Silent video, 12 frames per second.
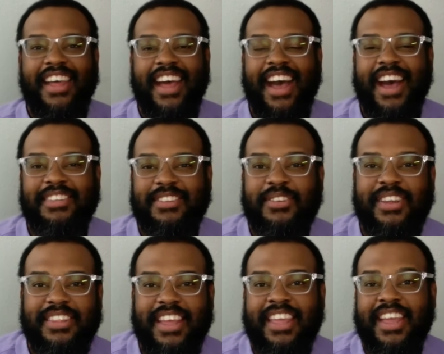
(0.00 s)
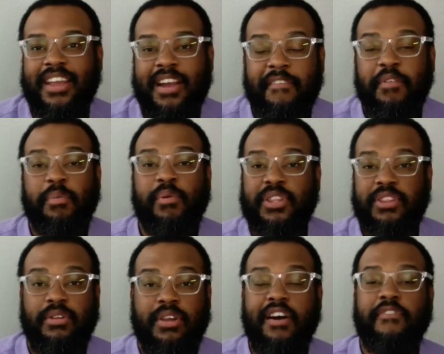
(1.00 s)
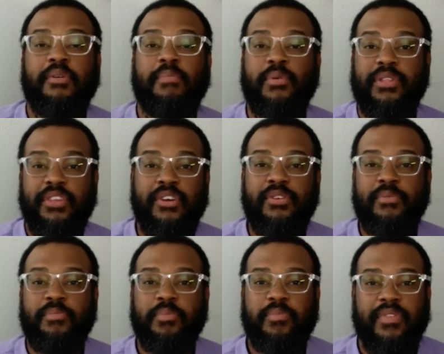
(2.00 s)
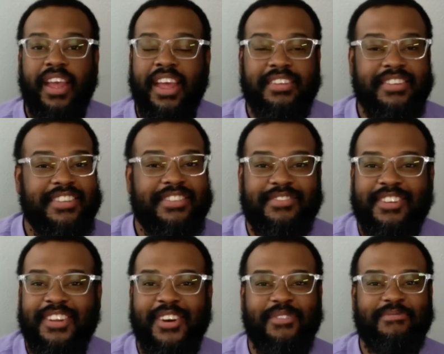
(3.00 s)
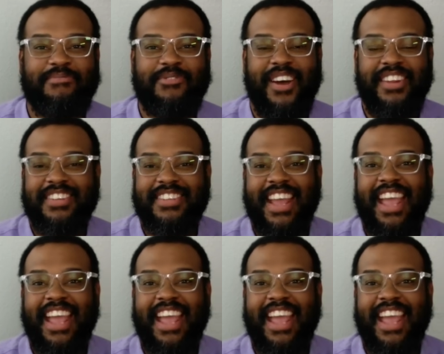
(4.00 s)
So you can get that kid comfortable with you and just, you know, try to just